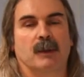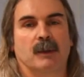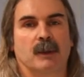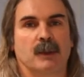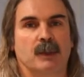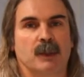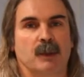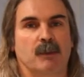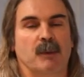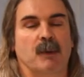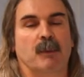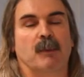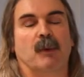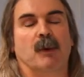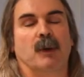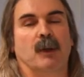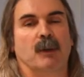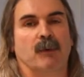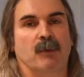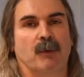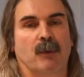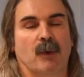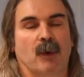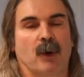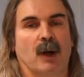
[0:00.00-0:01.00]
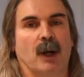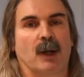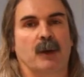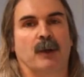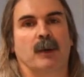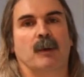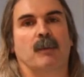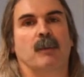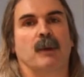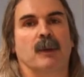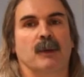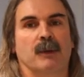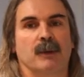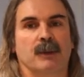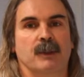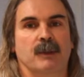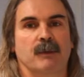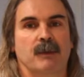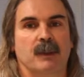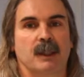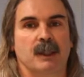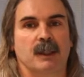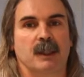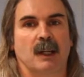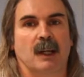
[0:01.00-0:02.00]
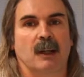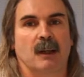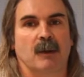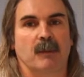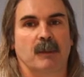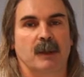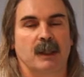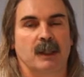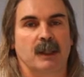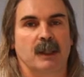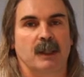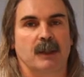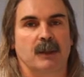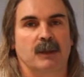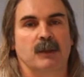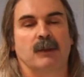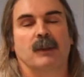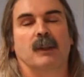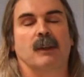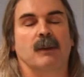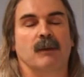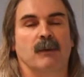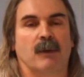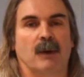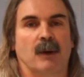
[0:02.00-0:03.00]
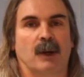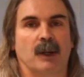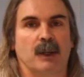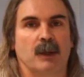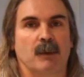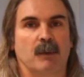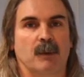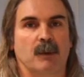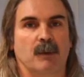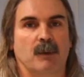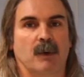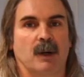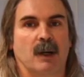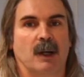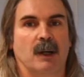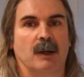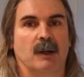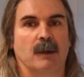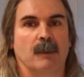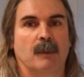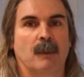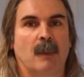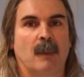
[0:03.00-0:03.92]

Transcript: You should be putting 400 mils of each element into your volume of water.